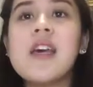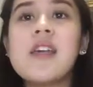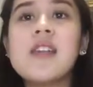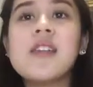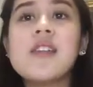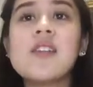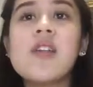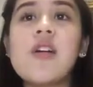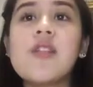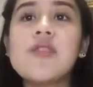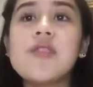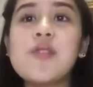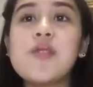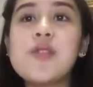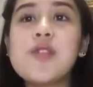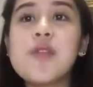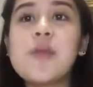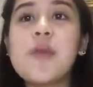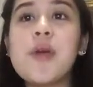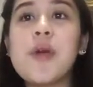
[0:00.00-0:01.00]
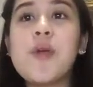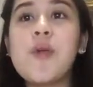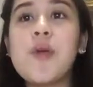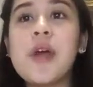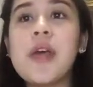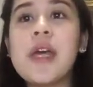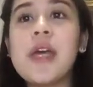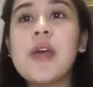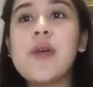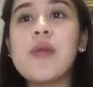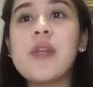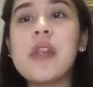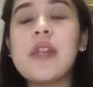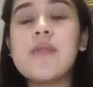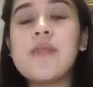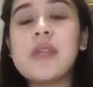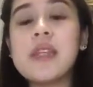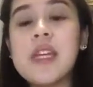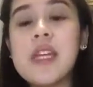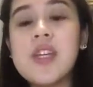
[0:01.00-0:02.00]
It is also used to make working with
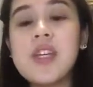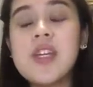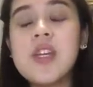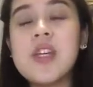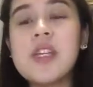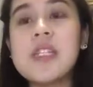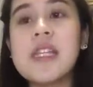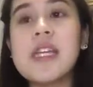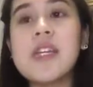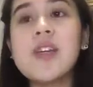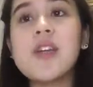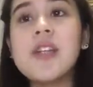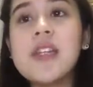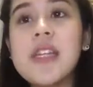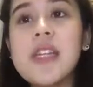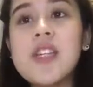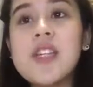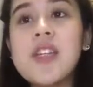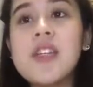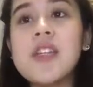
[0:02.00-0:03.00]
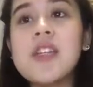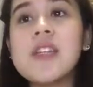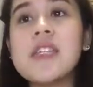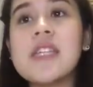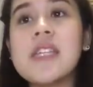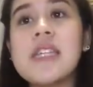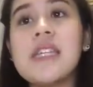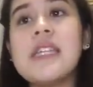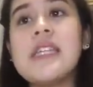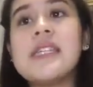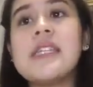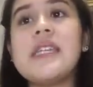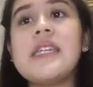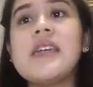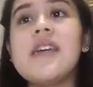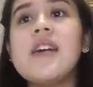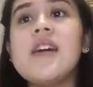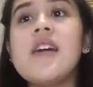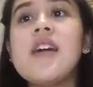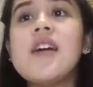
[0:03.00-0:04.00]
limitations and conditions easy.